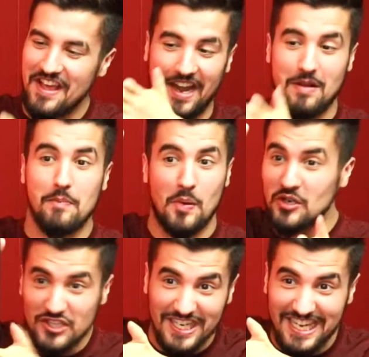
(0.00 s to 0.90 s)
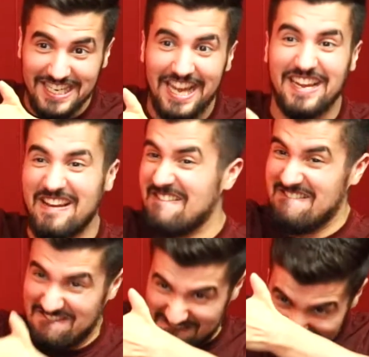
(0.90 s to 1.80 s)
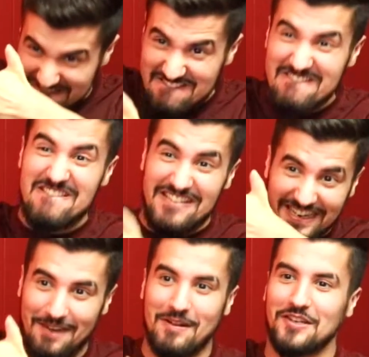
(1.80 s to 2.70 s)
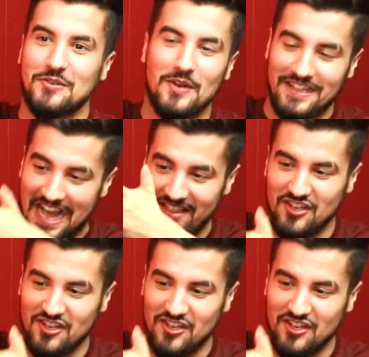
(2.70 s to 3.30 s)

I'm not pushing in like. I'm not doing that.